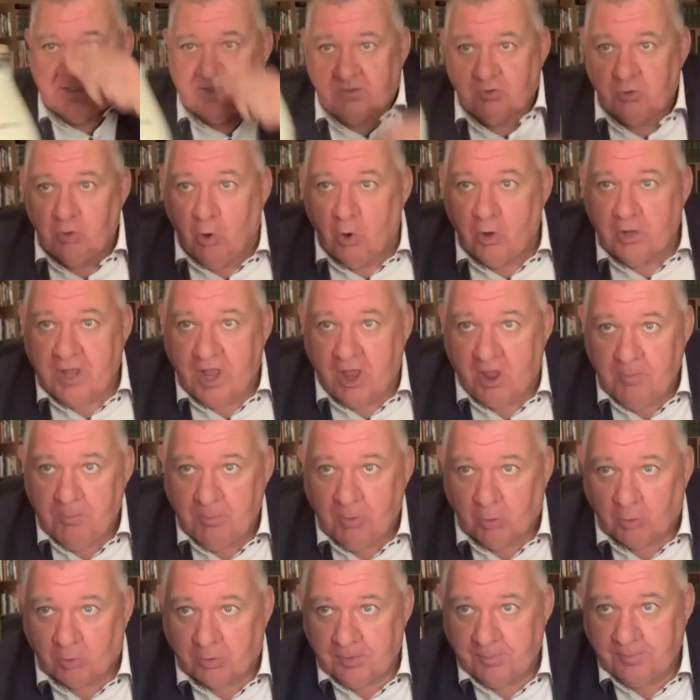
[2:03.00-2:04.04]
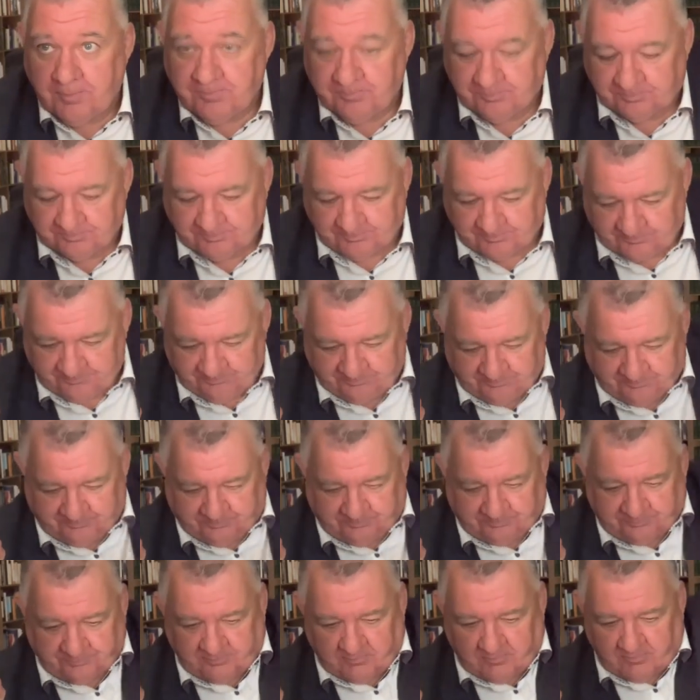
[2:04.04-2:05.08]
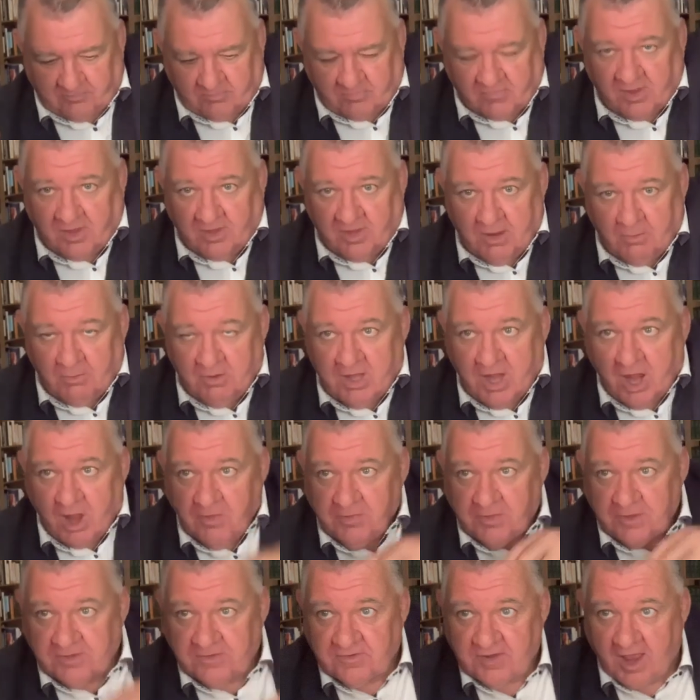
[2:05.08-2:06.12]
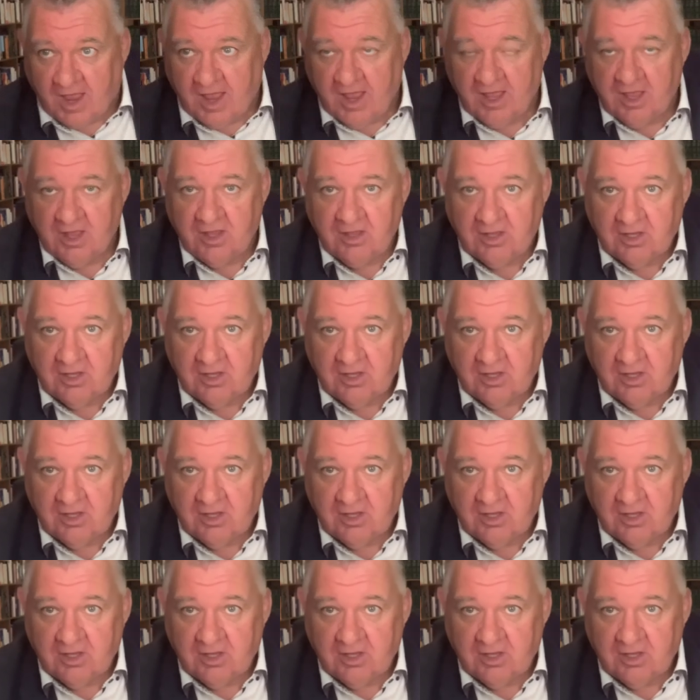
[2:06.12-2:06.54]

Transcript: Norco Milk. Now we know that